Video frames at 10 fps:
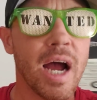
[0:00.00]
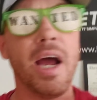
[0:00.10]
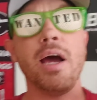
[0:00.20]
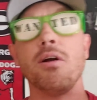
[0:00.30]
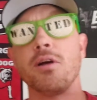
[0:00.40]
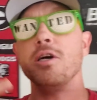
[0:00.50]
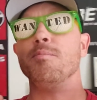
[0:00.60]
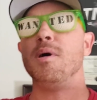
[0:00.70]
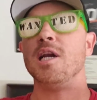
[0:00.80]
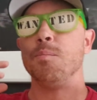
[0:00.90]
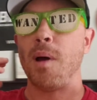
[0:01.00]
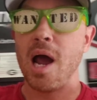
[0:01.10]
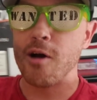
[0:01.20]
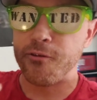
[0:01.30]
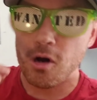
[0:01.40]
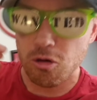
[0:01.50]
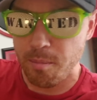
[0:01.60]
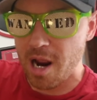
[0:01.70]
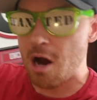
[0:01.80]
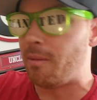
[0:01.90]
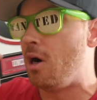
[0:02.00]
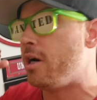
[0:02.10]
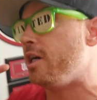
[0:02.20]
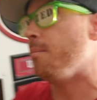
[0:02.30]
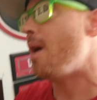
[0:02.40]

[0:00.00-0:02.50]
I had our good buddy Paul Finebaum on in the